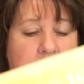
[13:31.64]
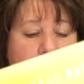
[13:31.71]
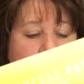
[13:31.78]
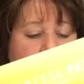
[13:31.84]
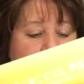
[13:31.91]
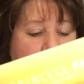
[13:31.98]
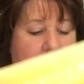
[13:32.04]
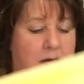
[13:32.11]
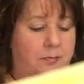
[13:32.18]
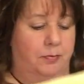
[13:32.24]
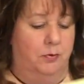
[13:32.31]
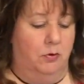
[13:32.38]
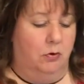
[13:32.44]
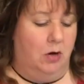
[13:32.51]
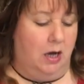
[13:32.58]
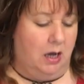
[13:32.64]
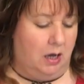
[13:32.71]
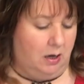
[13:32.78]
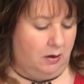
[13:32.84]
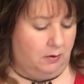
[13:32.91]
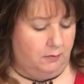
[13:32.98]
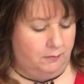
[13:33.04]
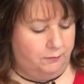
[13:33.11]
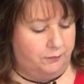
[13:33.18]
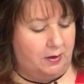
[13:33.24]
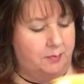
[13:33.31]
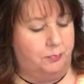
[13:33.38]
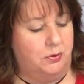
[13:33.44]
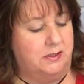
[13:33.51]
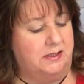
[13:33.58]
example of
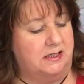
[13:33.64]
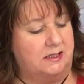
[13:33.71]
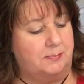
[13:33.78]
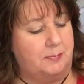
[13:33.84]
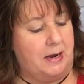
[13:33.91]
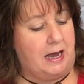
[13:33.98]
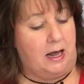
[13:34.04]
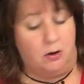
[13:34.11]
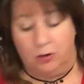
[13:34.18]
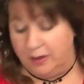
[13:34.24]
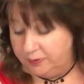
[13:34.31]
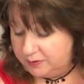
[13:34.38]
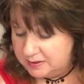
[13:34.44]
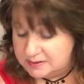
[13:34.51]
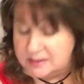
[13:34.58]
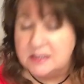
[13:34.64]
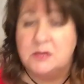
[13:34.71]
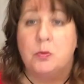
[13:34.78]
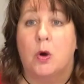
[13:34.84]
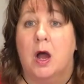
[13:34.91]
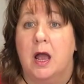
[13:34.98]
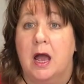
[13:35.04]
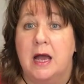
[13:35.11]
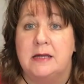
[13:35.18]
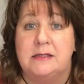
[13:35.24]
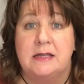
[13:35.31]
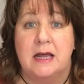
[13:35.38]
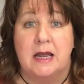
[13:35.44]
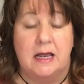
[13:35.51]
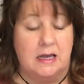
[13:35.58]
a Princess pattern, and this is why I
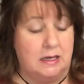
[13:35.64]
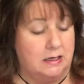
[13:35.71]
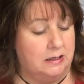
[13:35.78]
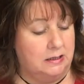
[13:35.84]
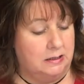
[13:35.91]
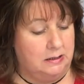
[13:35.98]
take